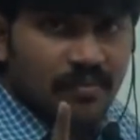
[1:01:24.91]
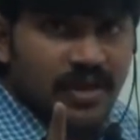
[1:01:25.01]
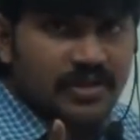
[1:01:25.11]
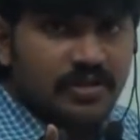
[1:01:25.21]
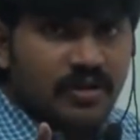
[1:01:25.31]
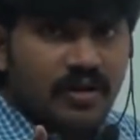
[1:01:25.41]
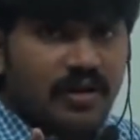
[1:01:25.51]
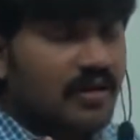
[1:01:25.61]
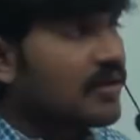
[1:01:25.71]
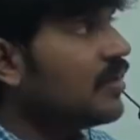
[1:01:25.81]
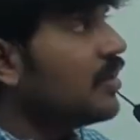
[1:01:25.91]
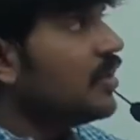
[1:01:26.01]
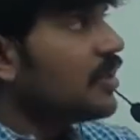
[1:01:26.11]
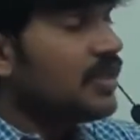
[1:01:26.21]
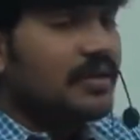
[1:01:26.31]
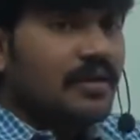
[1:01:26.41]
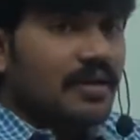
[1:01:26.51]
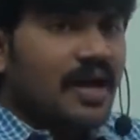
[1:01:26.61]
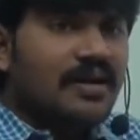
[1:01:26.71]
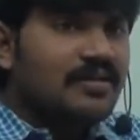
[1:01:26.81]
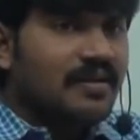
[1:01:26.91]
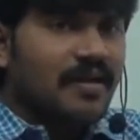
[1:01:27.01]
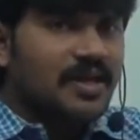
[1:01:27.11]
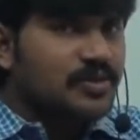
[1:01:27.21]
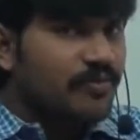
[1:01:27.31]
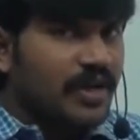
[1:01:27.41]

Make sure in dot class